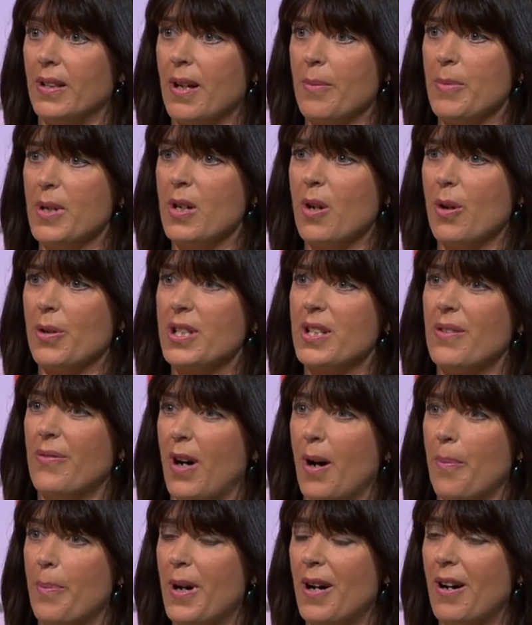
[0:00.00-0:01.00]
I mean, lots of
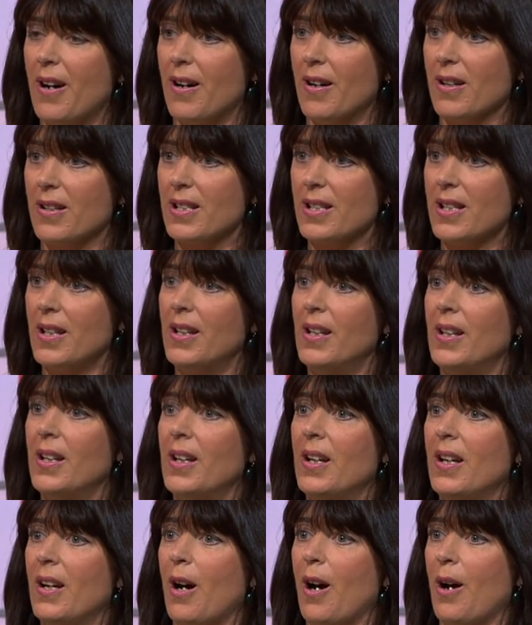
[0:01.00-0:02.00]
our parks
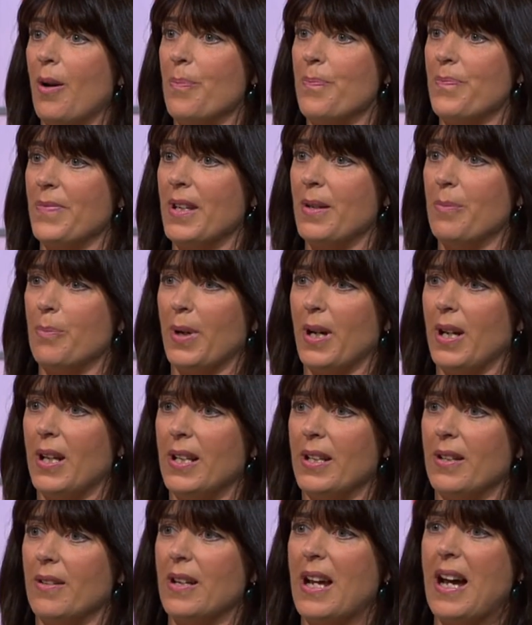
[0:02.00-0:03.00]
um, in
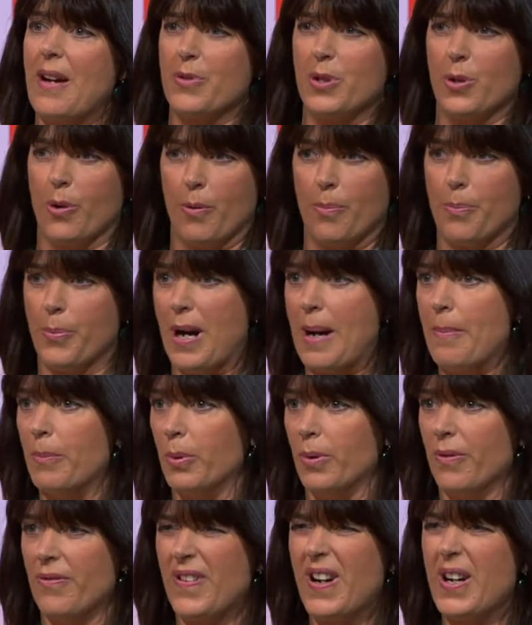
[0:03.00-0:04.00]
Berlin have sort of
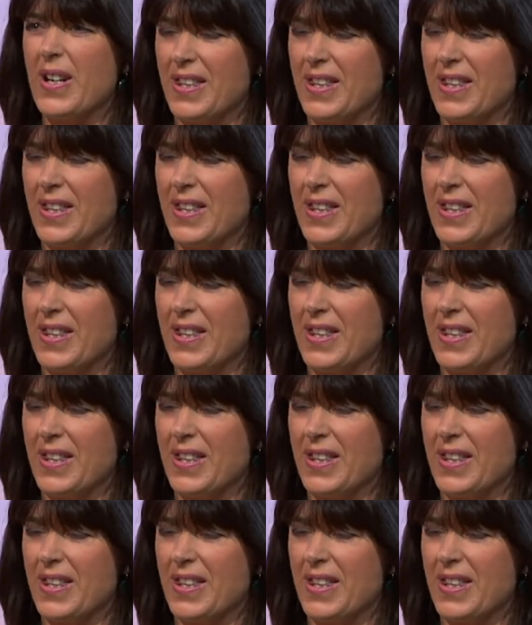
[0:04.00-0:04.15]
bramble, very